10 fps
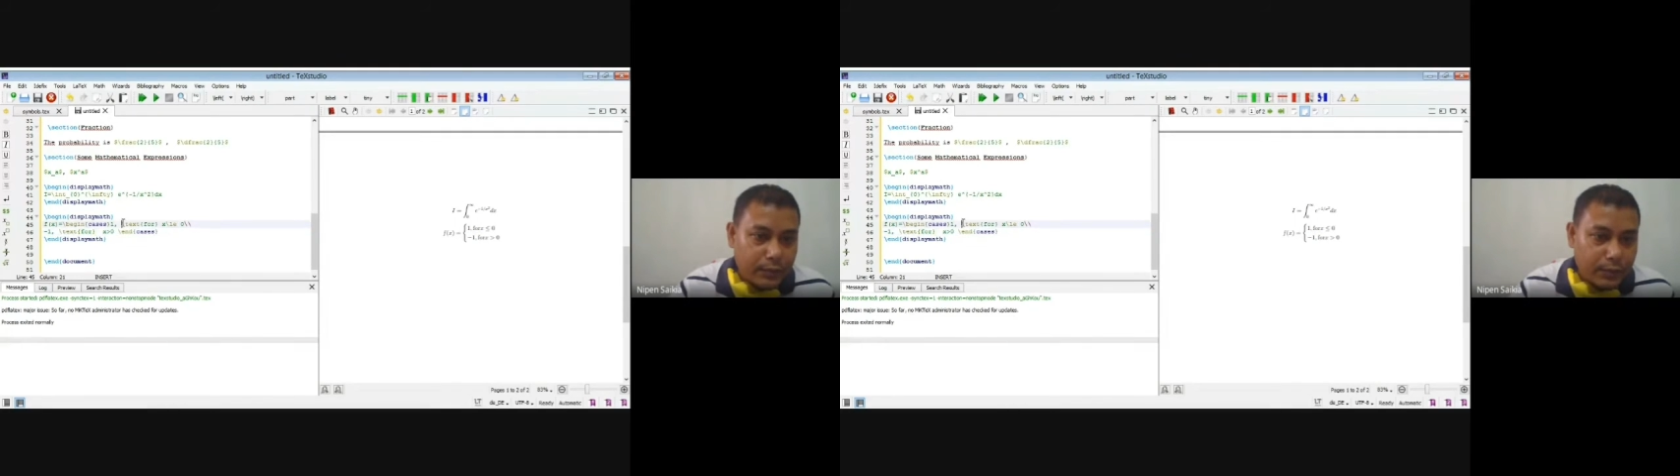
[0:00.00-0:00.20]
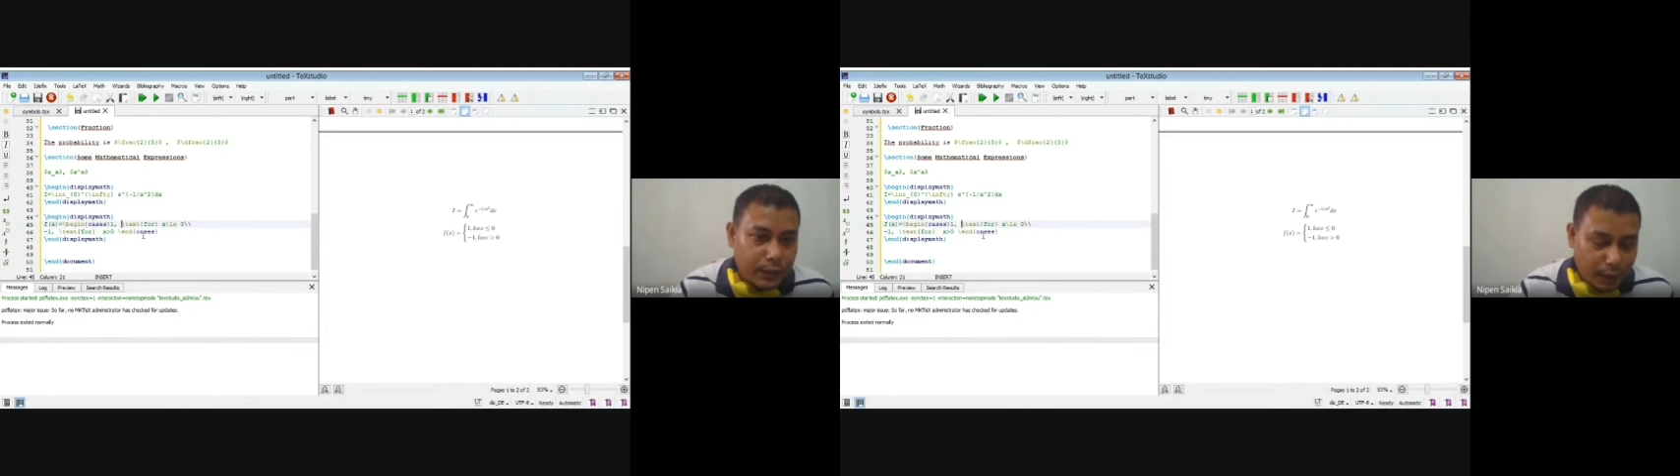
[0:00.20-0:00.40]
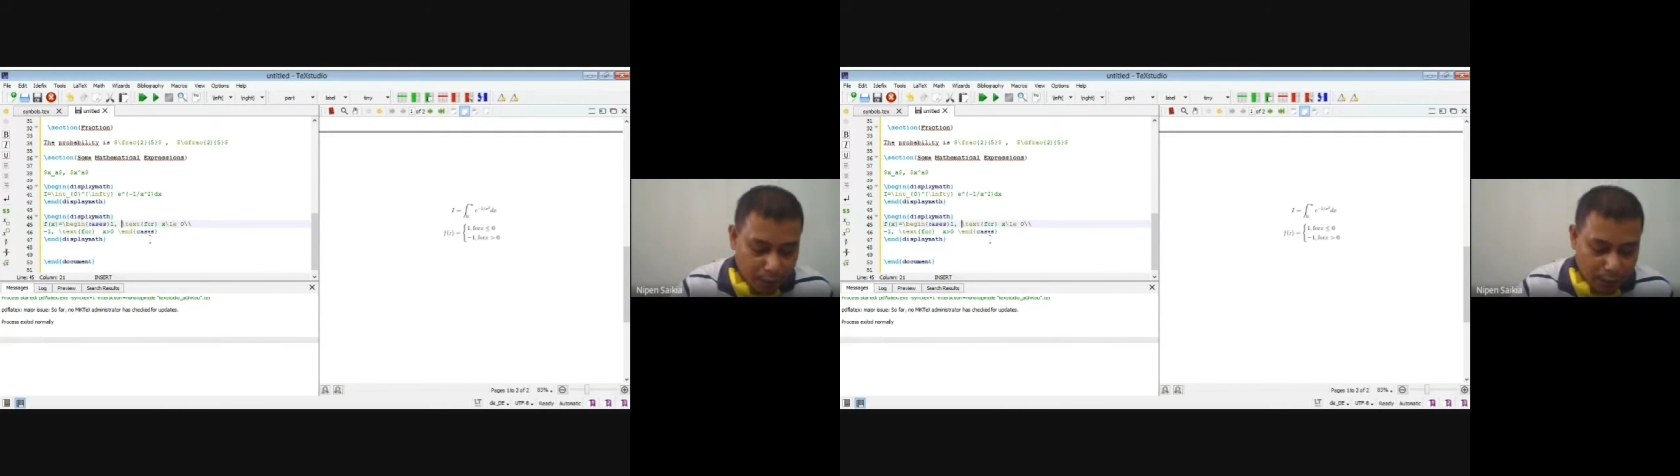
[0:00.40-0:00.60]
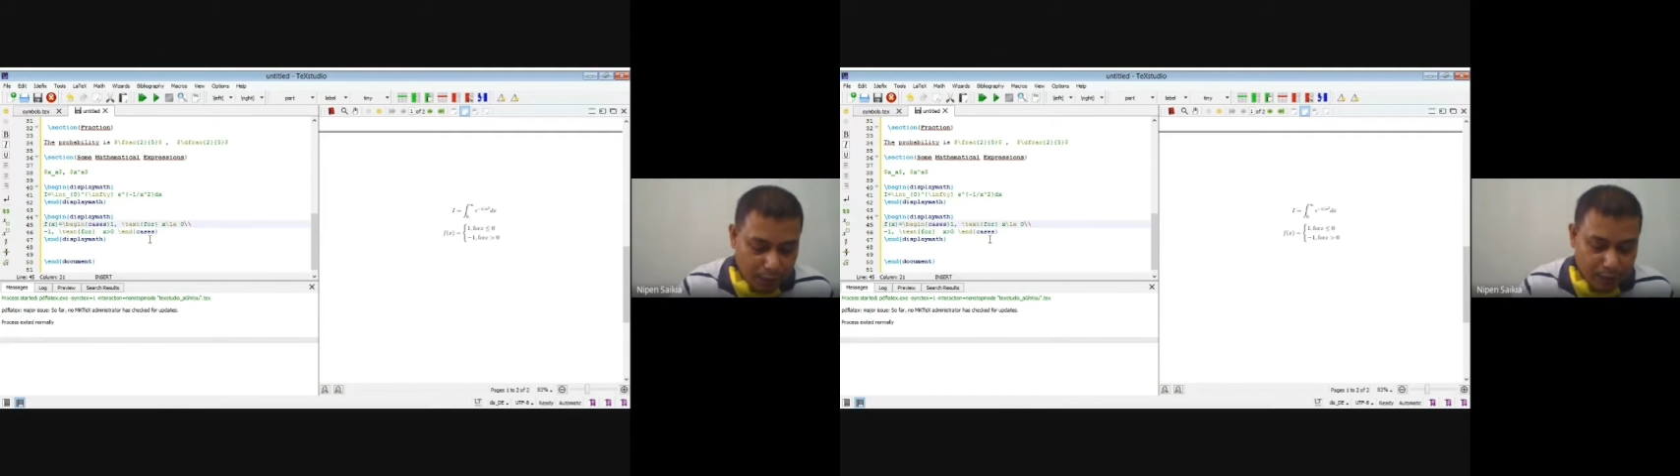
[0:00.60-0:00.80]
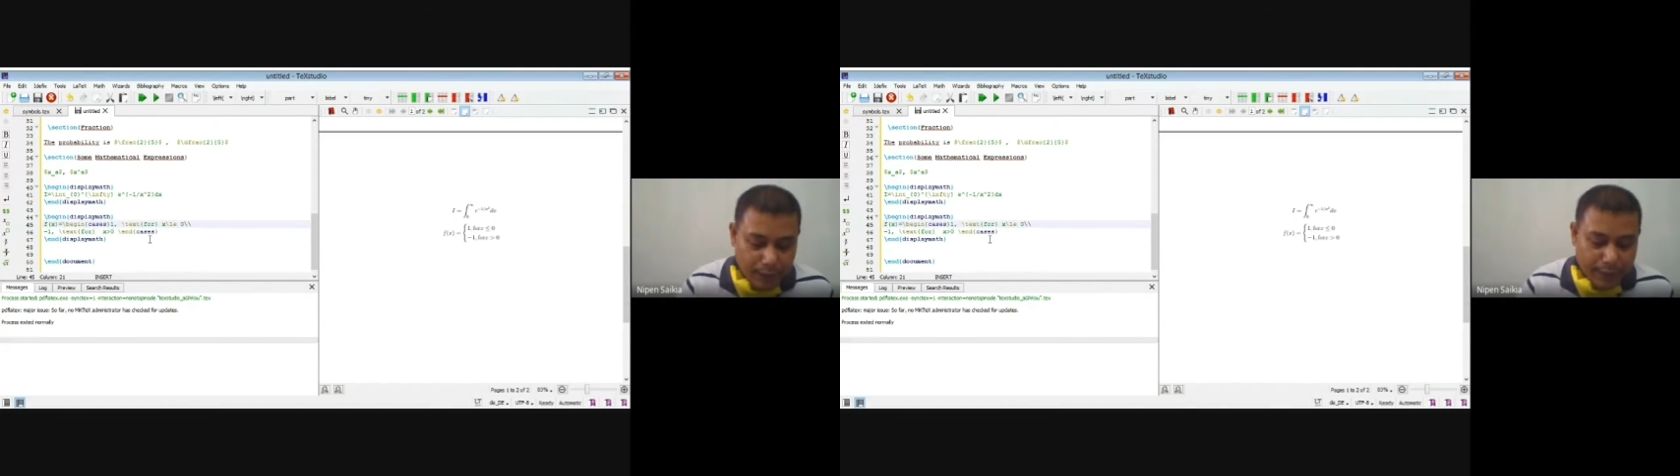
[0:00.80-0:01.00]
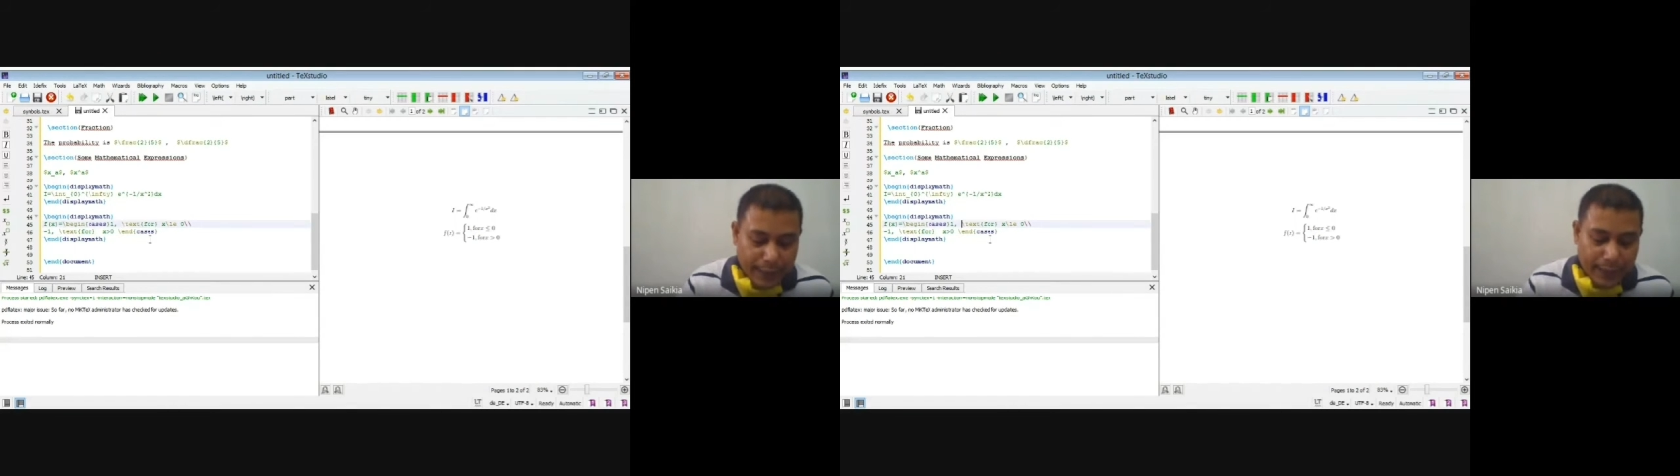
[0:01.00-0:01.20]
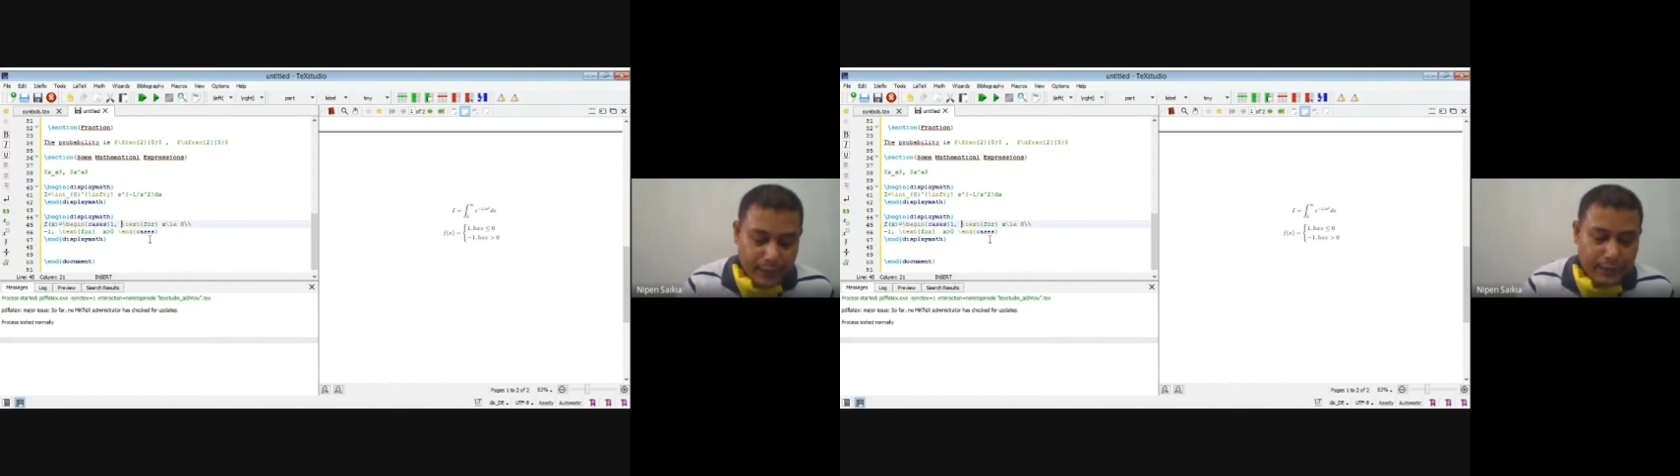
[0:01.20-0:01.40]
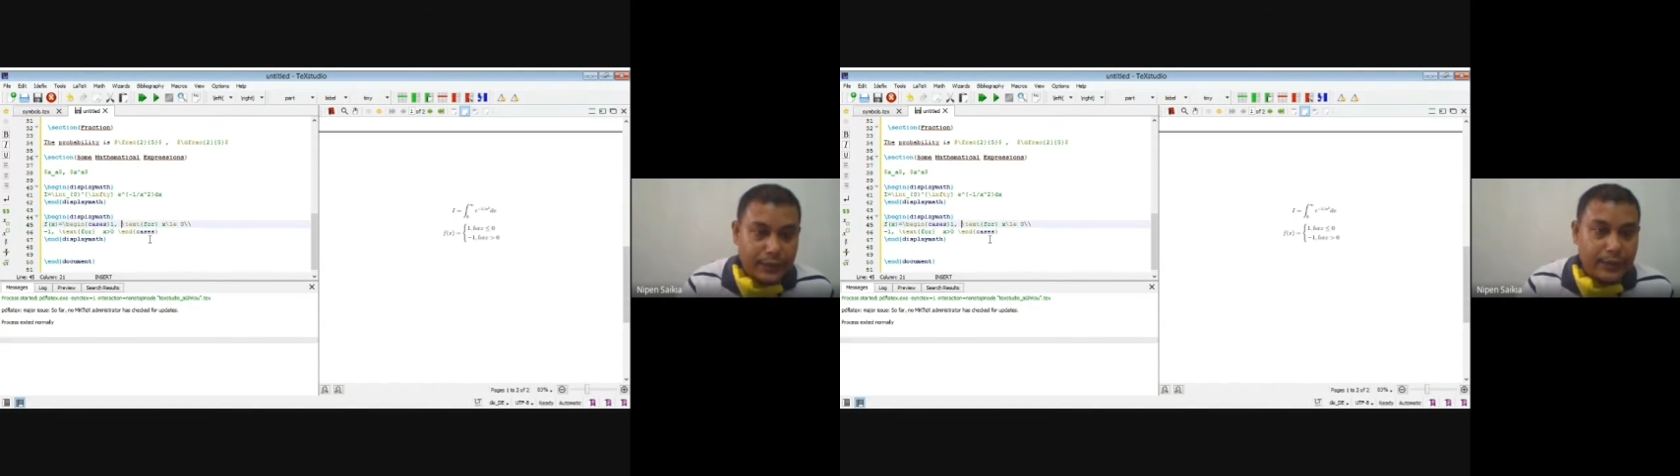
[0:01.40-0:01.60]
we can write AND
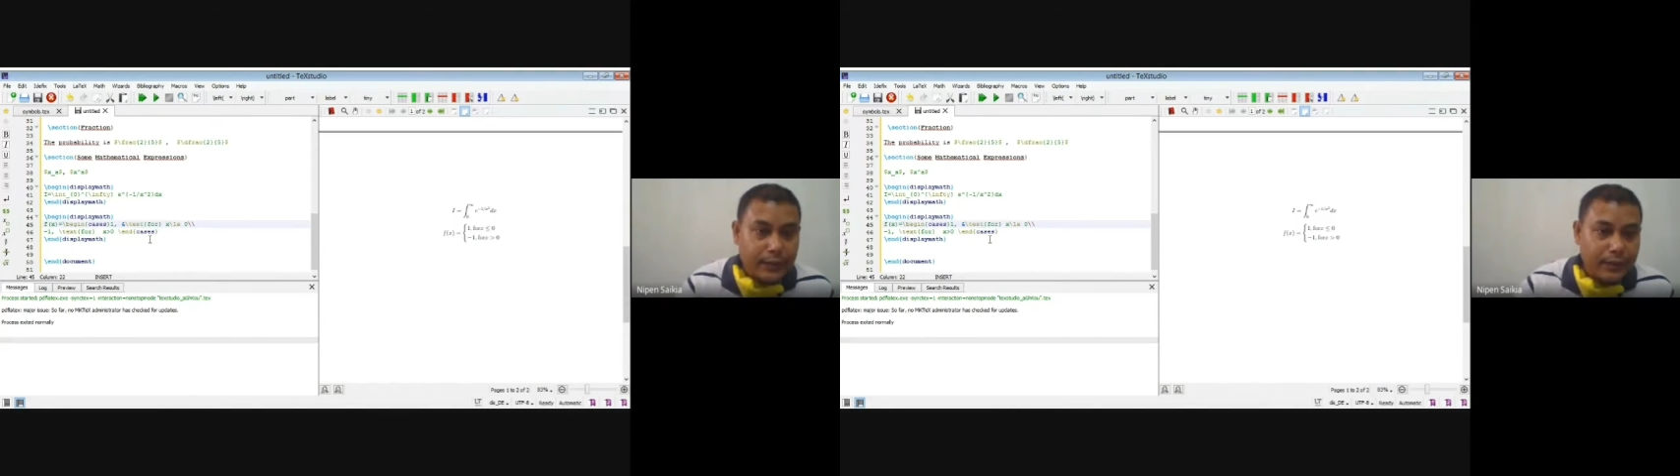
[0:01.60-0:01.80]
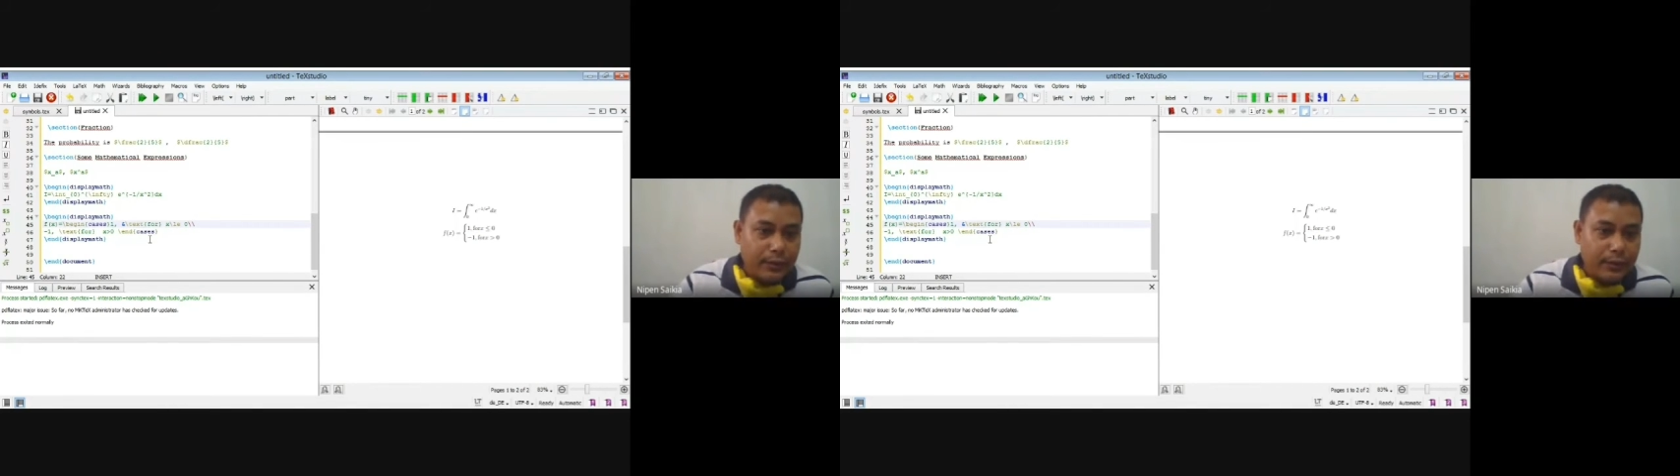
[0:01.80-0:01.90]
here.